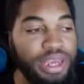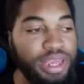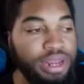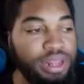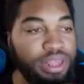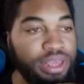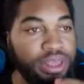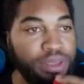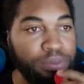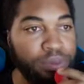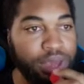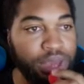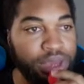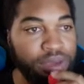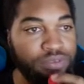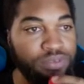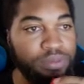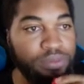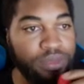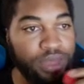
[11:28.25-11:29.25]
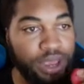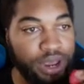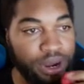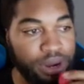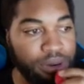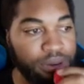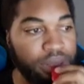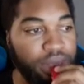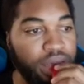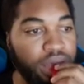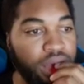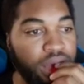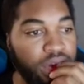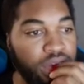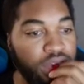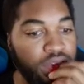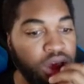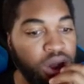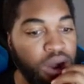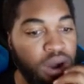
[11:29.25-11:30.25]
get another bag from there.
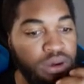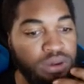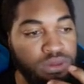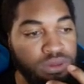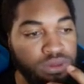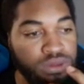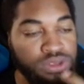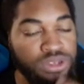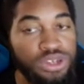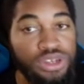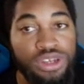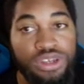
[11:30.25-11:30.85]
So